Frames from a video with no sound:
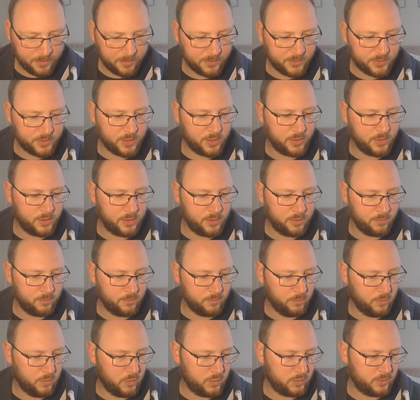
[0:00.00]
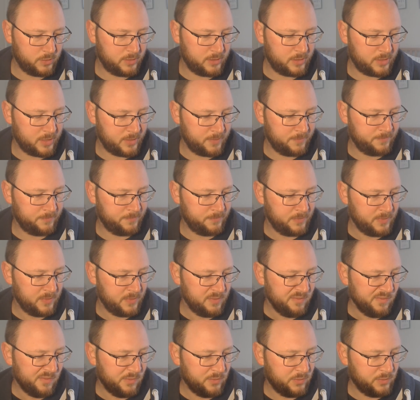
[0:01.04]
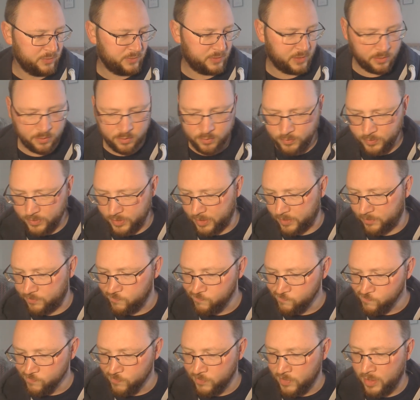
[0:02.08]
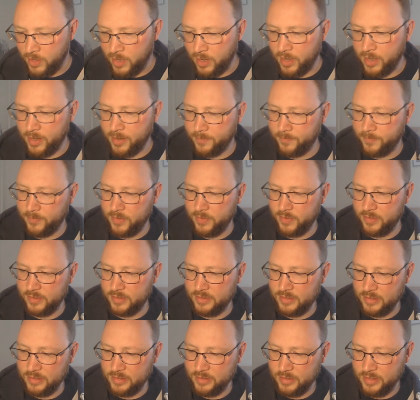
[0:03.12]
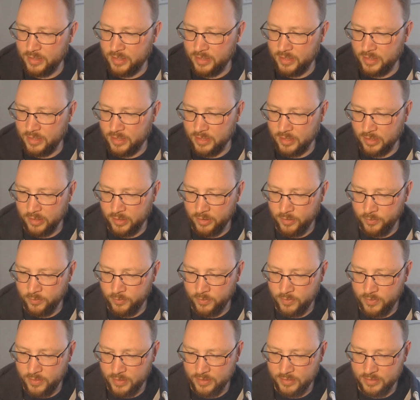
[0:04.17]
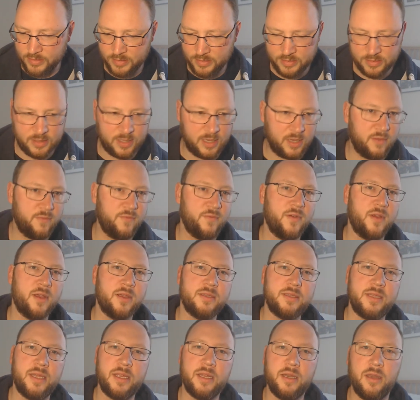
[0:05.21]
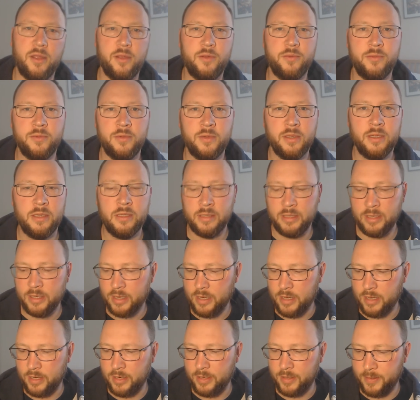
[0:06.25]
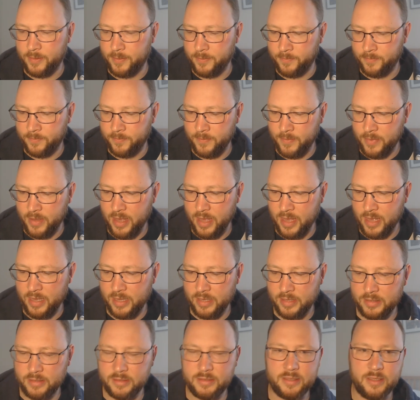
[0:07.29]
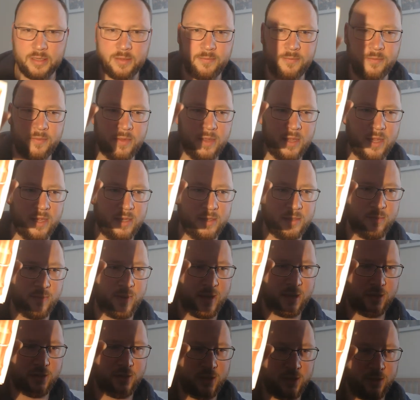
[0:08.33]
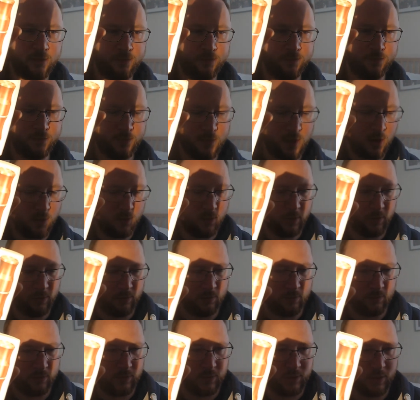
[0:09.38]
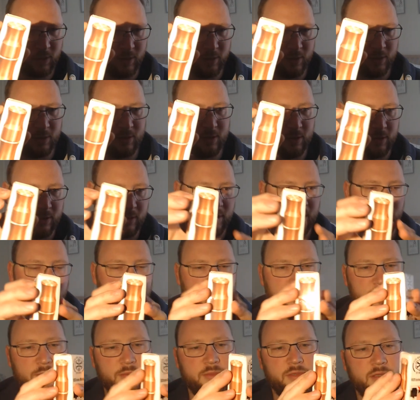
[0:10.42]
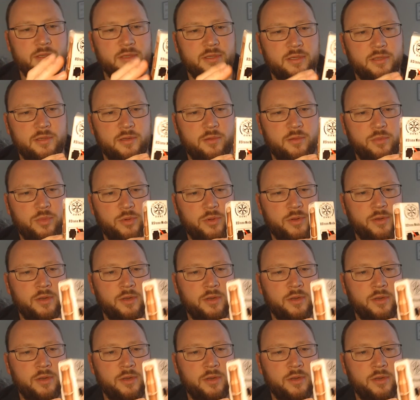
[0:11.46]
I'll show you what's um what's going on with it. Um, this is the clone. This is a FastTech clone. Um, and um, here's the packaging. I won't show you this in the close-ups because there's no point.